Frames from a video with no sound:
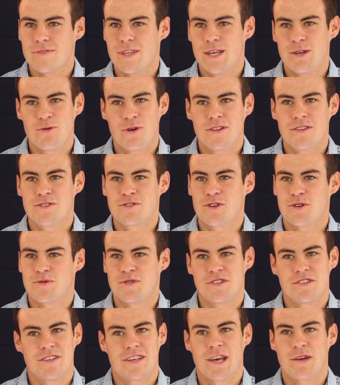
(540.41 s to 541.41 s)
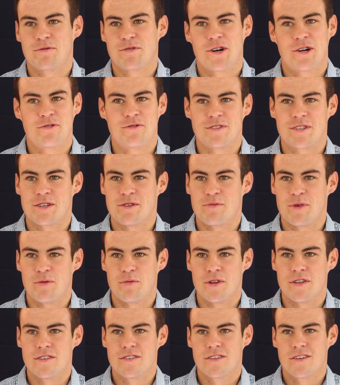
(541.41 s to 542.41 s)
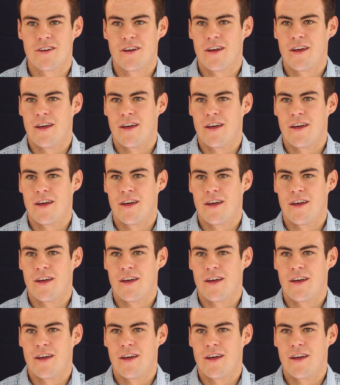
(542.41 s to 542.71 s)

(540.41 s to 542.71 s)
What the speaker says: He read the scriptures. He kept all of his commitments.